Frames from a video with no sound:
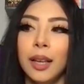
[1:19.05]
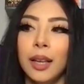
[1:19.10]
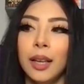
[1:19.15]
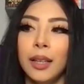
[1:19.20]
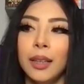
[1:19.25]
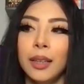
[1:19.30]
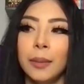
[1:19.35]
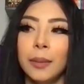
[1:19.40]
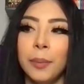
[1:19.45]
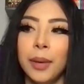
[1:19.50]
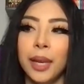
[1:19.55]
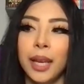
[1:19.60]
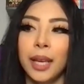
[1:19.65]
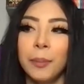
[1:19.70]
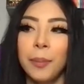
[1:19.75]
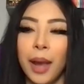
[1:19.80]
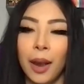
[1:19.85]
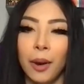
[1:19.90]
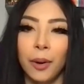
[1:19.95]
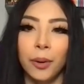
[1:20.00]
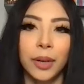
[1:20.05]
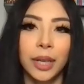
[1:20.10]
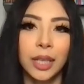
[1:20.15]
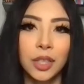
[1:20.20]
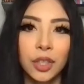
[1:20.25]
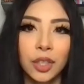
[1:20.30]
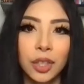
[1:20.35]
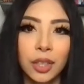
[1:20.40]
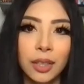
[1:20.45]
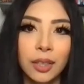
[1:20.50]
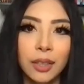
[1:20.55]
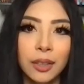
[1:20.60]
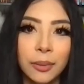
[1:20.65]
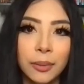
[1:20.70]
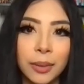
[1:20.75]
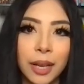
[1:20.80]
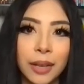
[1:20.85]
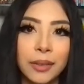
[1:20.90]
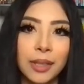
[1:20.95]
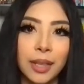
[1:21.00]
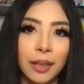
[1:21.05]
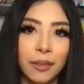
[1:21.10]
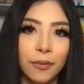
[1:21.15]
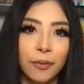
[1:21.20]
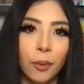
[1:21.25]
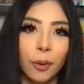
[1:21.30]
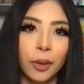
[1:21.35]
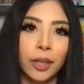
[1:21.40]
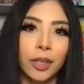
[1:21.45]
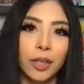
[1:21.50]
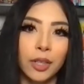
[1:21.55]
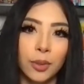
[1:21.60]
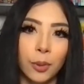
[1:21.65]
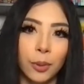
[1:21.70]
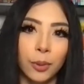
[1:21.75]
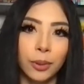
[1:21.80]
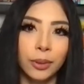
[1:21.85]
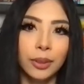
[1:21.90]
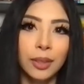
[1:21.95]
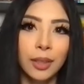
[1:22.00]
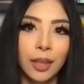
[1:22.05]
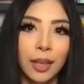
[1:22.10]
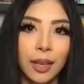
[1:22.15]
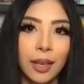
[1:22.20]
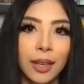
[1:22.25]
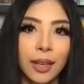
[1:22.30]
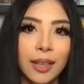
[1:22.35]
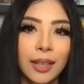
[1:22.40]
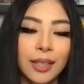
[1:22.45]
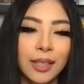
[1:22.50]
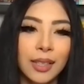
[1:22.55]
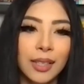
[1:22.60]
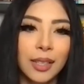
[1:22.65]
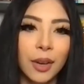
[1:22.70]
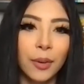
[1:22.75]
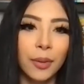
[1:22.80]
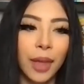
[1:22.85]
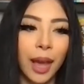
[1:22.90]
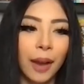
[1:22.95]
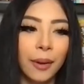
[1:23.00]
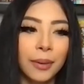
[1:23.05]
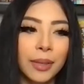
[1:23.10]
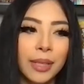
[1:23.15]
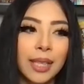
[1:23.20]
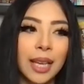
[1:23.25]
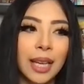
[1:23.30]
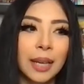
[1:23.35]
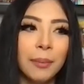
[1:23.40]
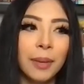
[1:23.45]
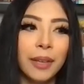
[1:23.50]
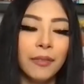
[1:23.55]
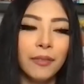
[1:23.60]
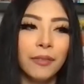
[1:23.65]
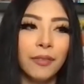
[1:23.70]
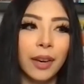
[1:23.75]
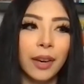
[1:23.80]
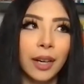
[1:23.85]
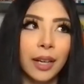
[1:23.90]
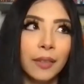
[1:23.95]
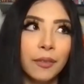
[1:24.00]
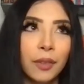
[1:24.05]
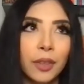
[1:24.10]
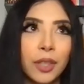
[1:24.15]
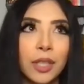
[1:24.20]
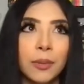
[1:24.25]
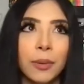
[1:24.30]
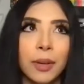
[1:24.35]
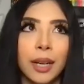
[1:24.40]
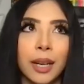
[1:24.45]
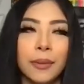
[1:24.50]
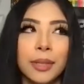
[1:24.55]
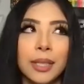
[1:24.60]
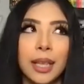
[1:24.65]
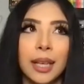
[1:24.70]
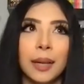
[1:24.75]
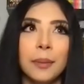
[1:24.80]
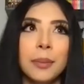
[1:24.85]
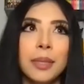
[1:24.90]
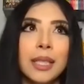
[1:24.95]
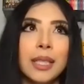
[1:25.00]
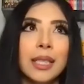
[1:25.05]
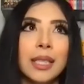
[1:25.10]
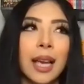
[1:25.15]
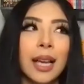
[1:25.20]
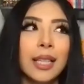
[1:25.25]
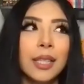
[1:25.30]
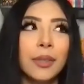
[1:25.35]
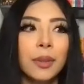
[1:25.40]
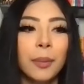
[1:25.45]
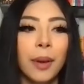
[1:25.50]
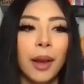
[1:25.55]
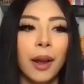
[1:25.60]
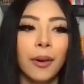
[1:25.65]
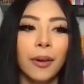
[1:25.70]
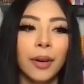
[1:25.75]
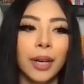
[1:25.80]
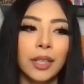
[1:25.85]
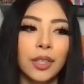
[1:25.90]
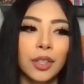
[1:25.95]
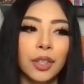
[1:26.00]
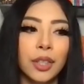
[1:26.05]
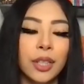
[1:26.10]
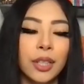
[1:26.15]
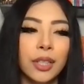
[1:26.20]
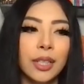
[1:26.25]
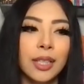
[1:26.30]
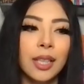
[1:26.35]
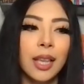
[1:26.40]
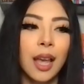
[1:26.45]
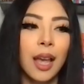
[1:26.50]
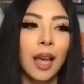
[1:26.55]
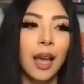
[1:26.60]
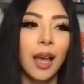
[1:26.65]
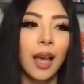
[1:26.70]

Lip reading: the Pink Power Ranger when I was like 4 years old. So that was like my very first one. I was like obsessed with Power Rangers.